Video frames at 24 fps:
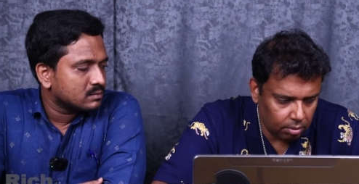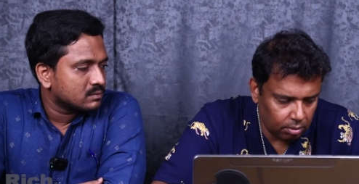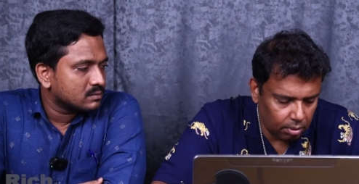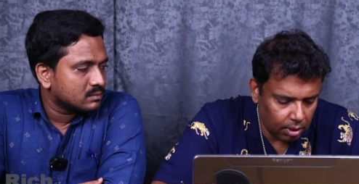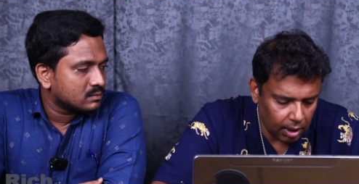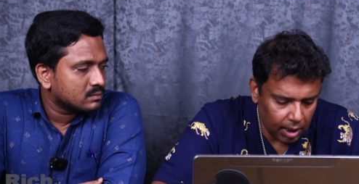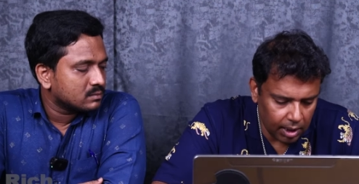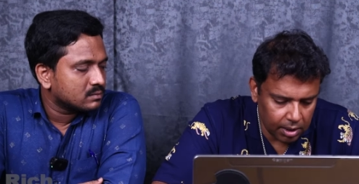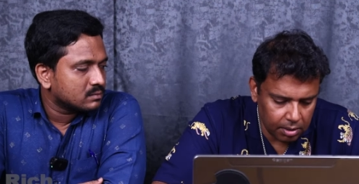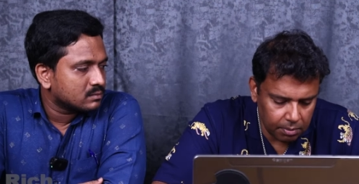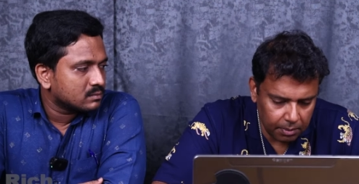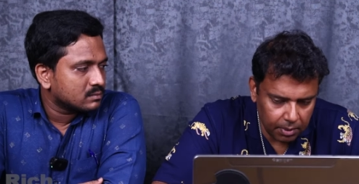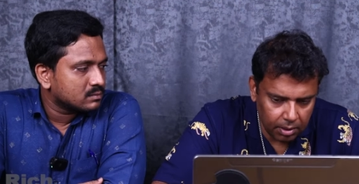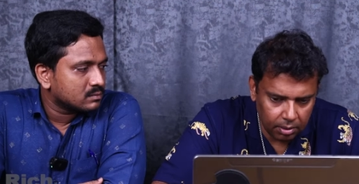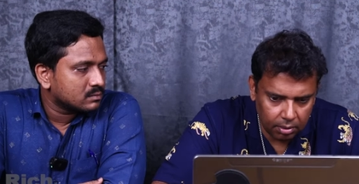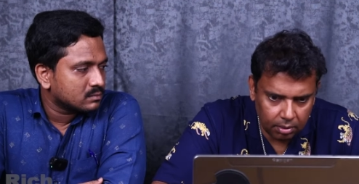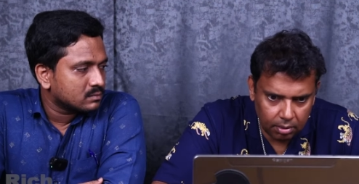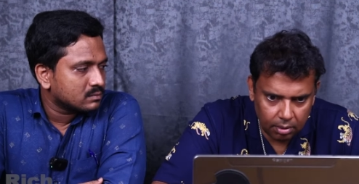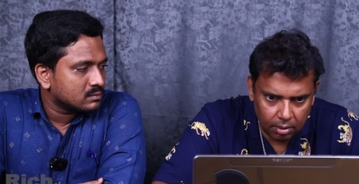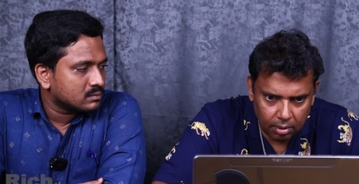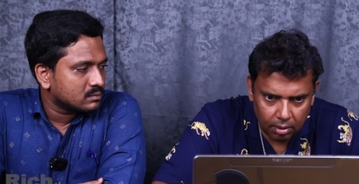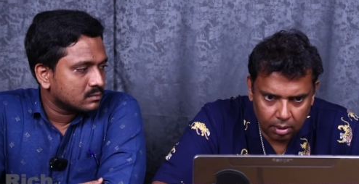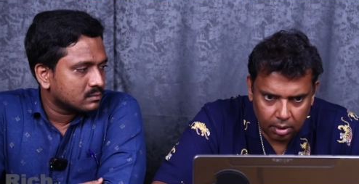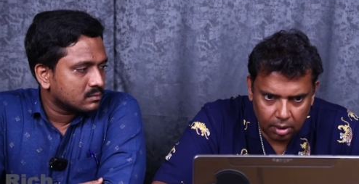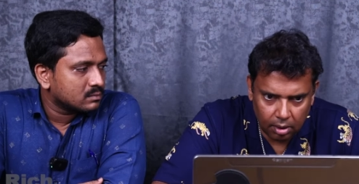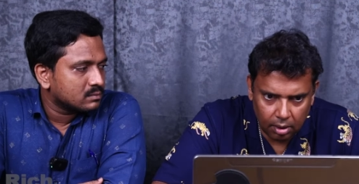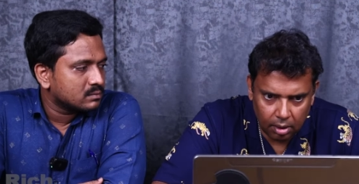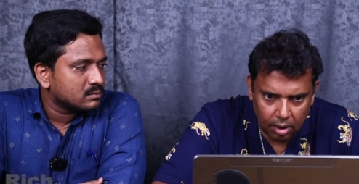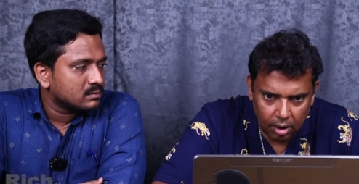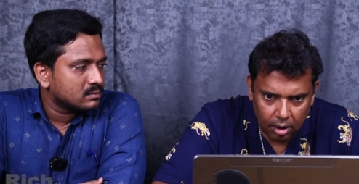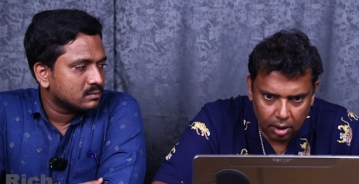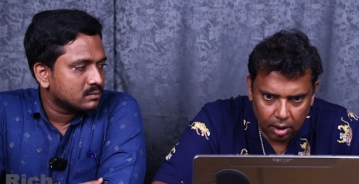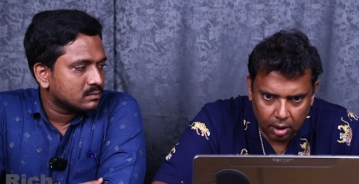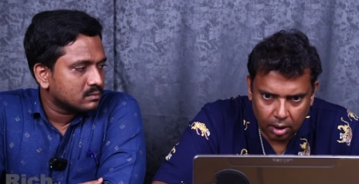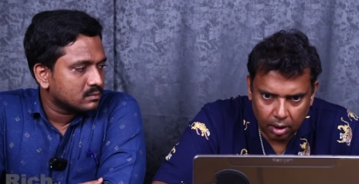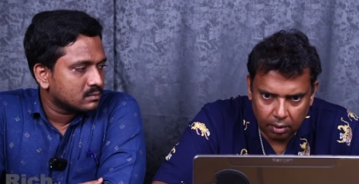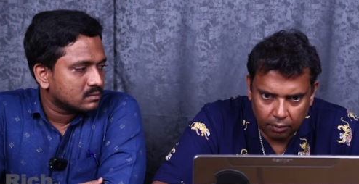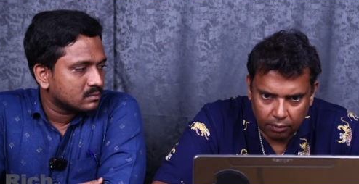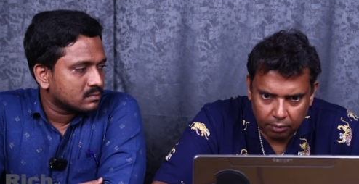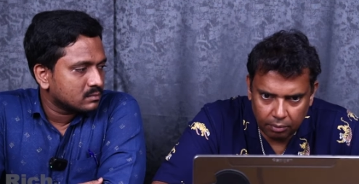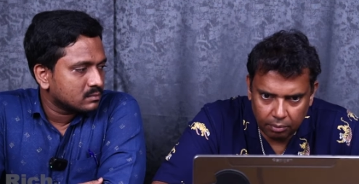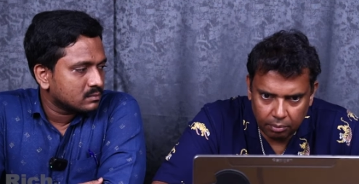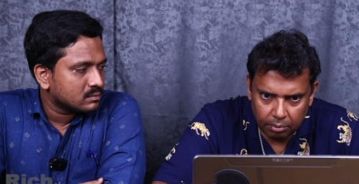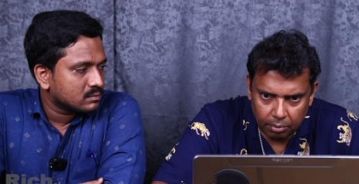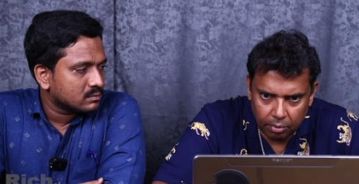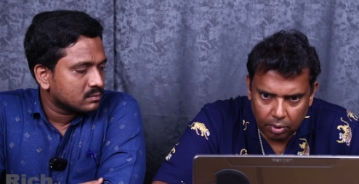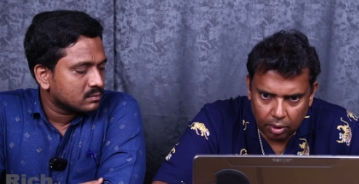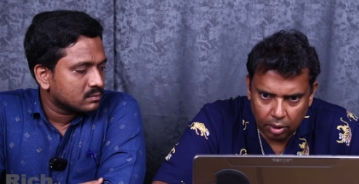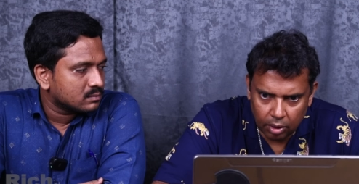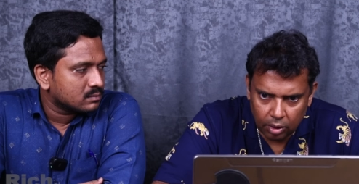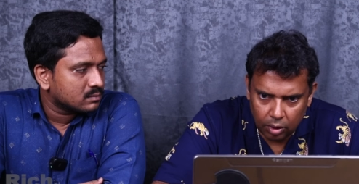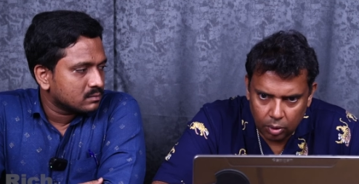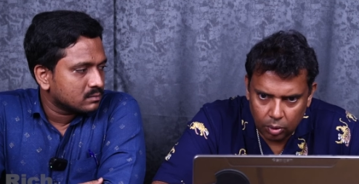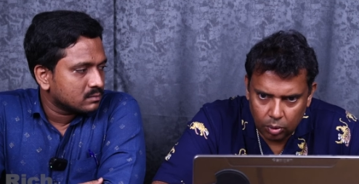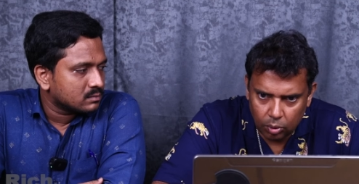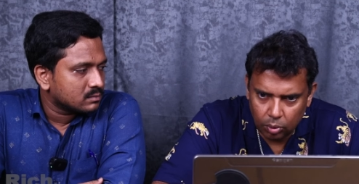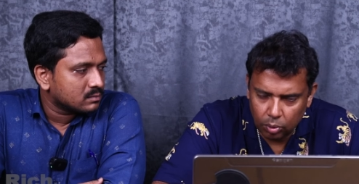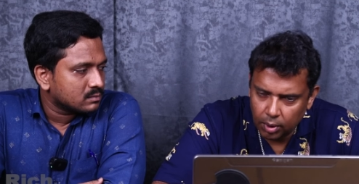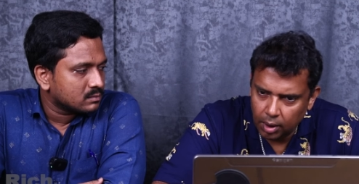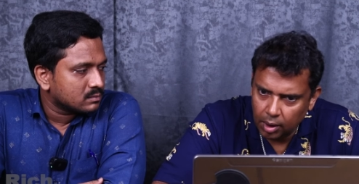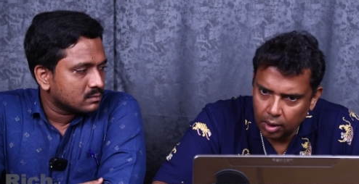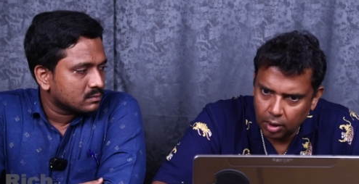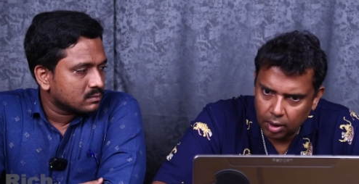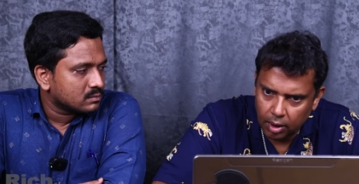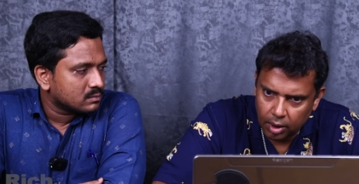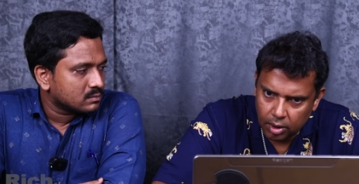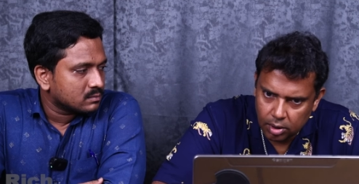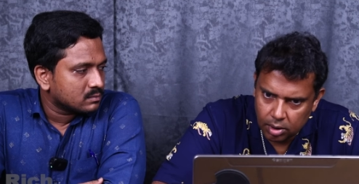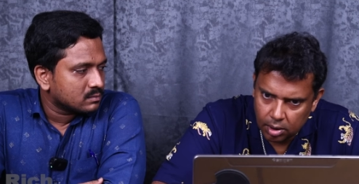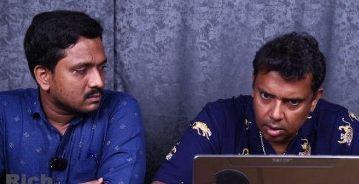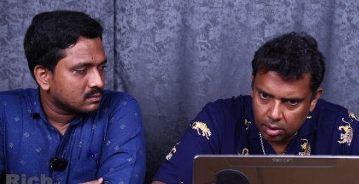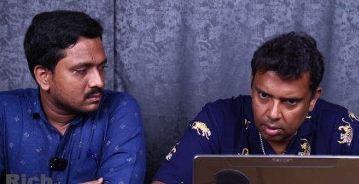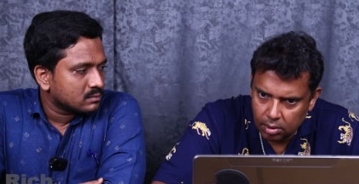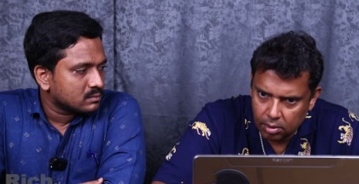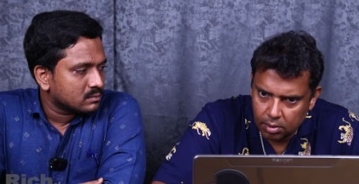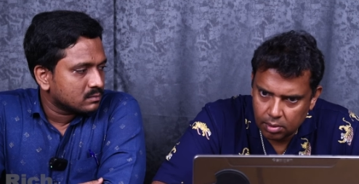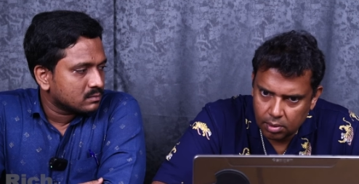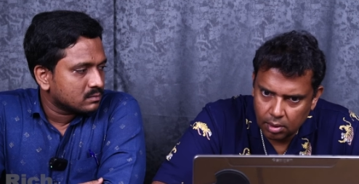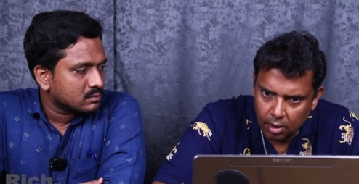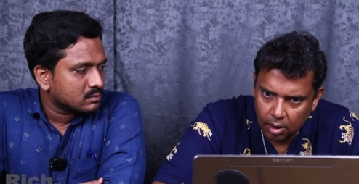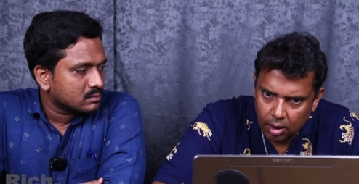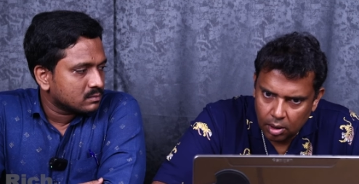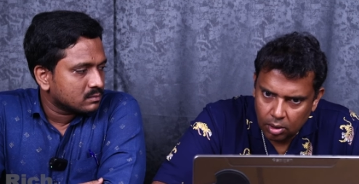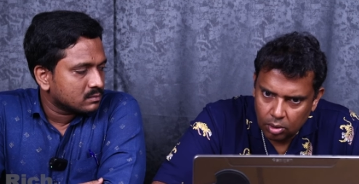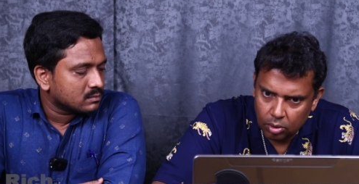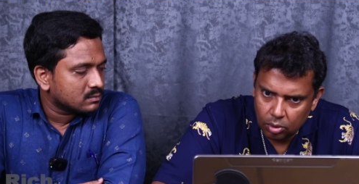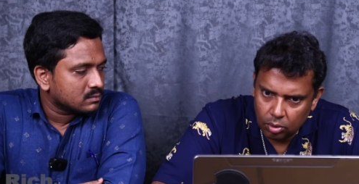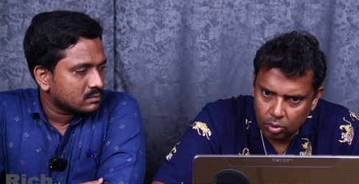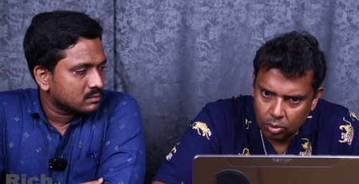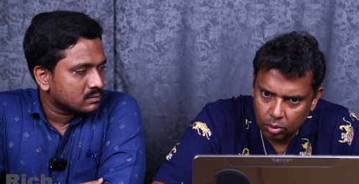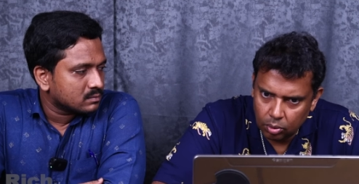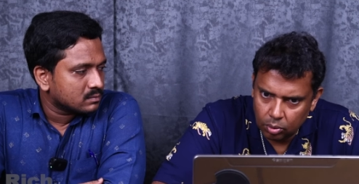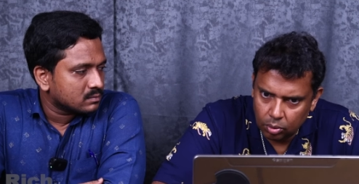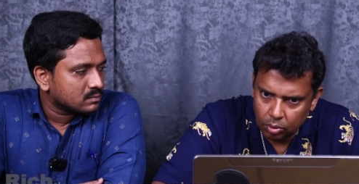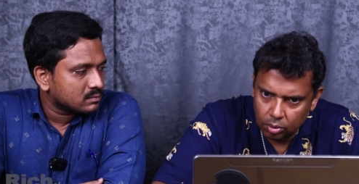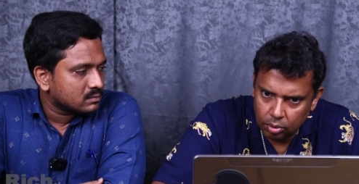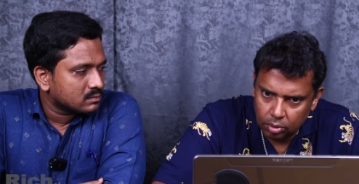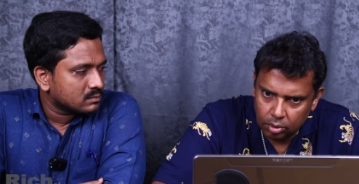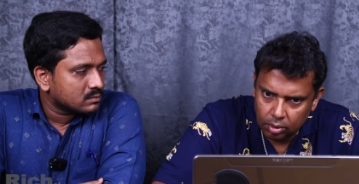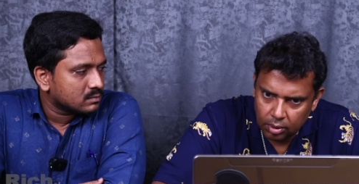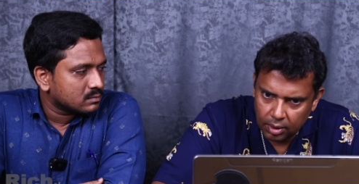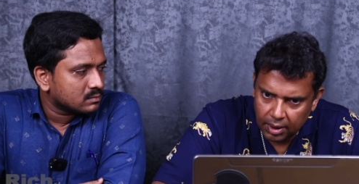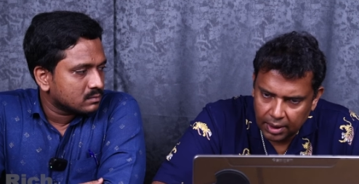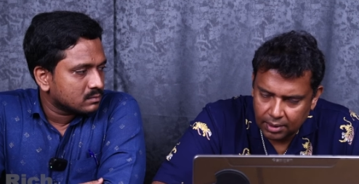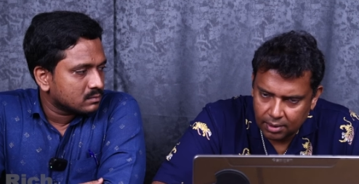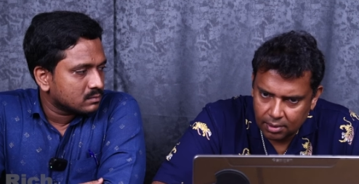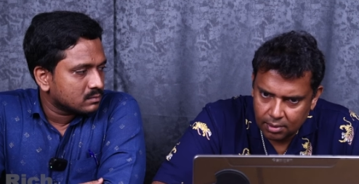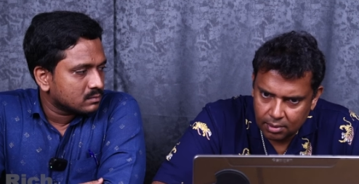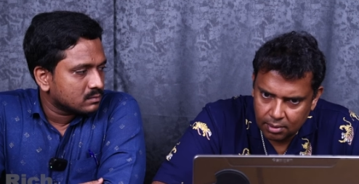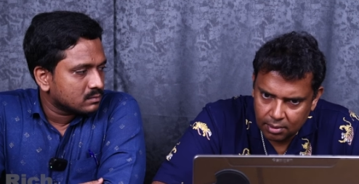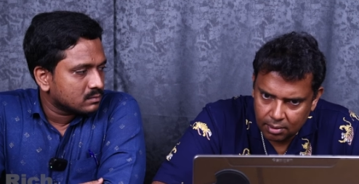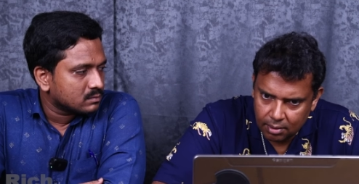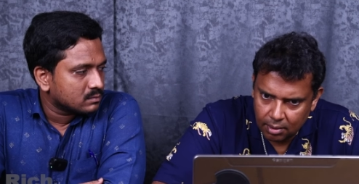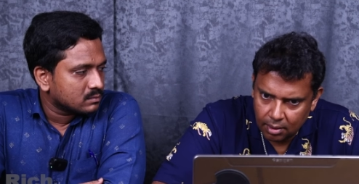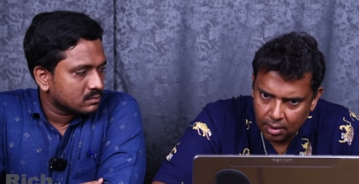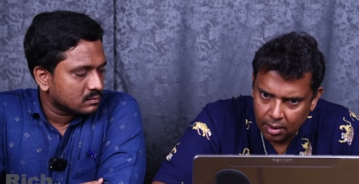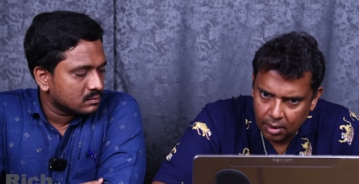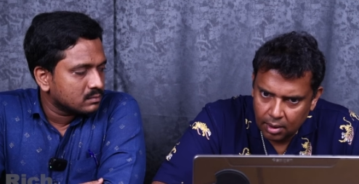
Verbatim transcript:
Speaker 1: last month and they have brought new regulations to REITs.